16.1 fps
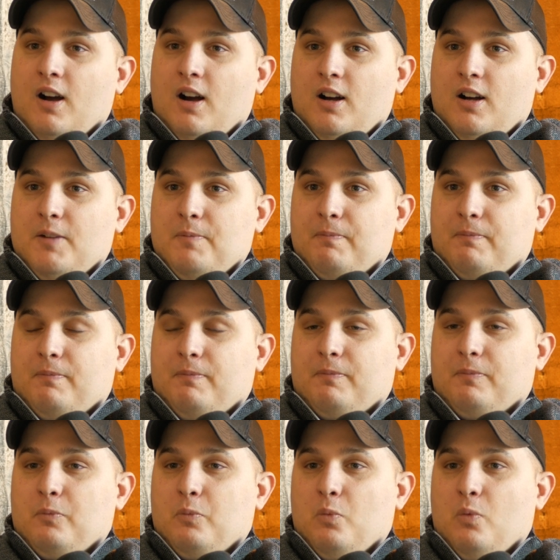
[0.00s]
I
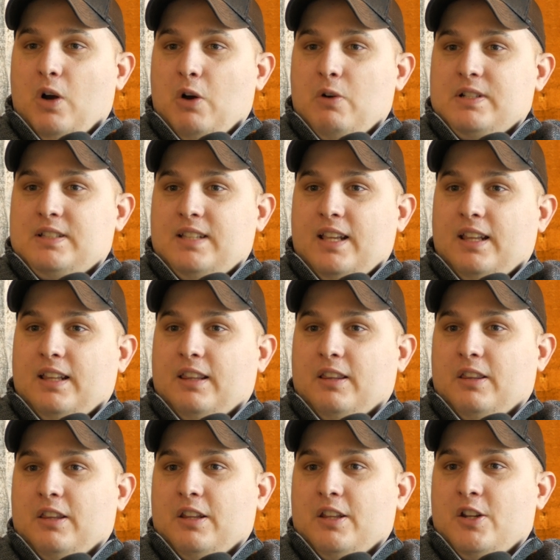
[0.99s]
would say,
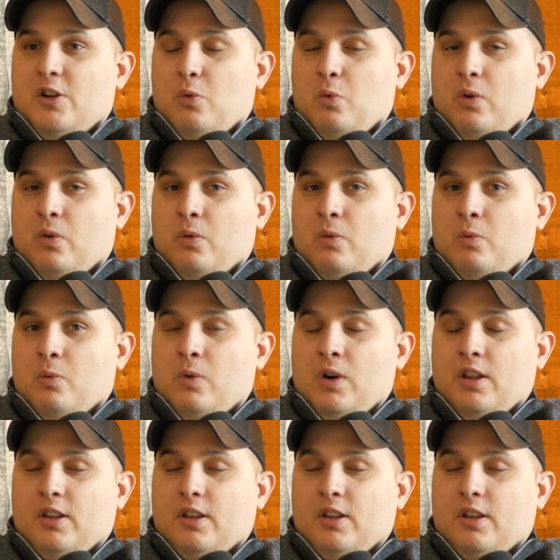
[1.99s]
one